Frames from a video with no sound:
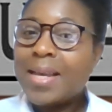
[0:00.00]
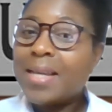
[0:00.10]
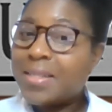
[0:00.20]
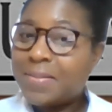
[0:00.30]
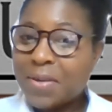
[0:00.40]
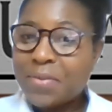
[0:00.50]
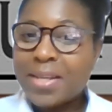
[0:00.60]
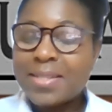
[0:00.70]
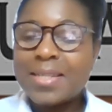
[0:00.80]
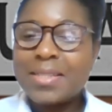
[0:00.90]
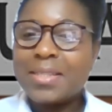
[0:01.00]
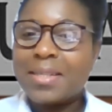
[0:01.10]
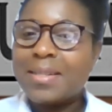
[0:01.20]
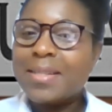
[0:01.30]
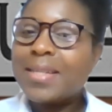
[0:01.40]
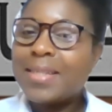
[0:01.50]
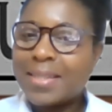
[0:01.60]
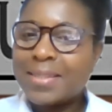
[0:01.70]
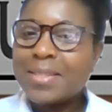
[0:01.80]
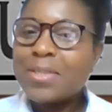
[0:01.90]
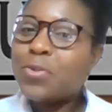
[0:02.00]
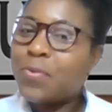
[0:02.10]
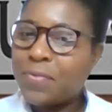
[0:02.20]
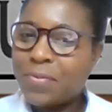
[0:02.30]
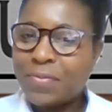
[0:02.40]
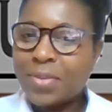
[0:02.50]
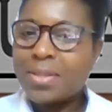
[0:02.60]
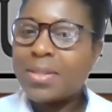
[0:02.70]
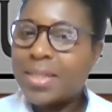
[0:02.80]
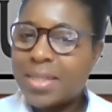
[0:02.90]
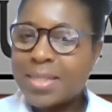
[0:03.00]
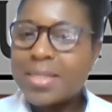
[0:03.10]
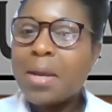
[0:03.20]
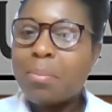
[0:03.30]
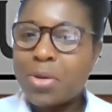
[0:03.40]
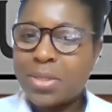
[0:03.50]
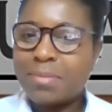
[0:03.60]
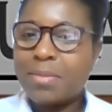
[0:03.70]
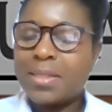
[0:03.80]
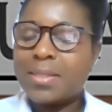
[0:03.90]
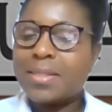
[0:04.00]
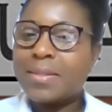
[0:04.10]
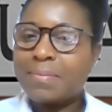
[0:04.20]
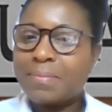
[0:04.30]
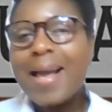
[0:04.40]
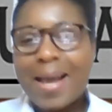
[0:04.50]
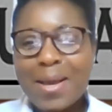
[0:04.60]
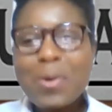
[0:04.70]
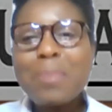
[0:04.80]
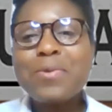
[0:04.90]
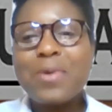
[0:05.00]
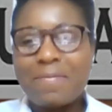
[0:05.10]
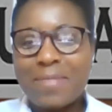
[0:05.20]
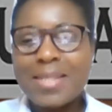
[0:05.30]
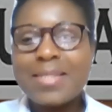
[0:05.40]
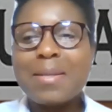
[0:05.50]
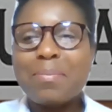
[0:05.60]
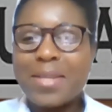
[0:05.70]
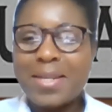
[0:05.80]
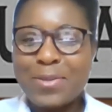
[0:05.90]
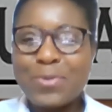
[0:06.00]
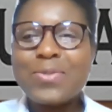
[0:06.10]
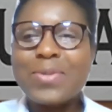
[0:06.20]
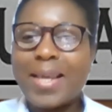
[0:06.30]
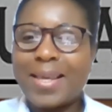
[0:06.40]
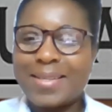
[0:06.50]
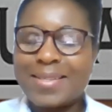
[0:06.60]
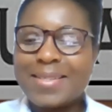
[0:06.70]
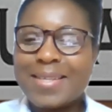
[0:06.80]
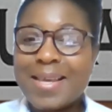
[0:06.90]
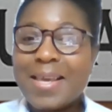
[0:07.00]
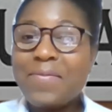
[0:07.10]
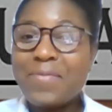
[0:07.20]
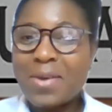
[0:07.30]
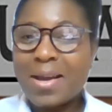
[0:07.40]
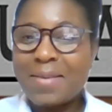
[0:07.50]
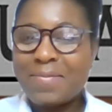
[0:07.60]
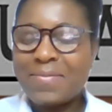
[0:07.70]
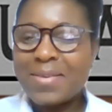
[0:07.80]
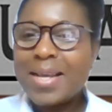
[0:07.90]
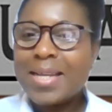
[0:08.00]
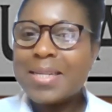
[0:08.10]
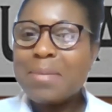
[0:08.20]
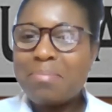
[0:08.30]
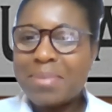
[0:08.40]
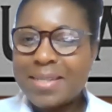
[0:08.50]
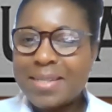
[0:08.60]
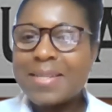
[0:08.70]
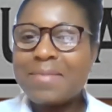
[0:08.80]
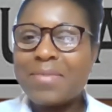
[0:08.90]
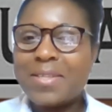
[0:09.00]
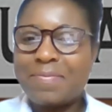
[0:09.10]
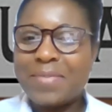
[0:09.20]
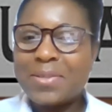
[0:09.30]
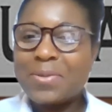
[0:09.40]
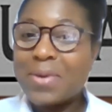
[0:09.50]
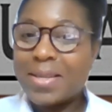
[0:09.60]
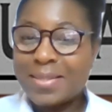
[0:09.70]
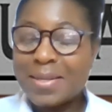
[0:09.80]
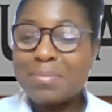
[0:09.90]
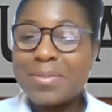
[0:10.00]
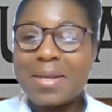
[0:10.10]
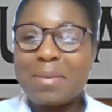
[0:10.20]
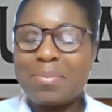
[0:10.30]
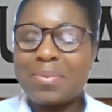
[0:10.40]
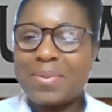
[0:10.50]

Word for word: It is very essential that you fulfill these appointments. I hope you have learned something new today. If you have, then please give this video a thumbs up.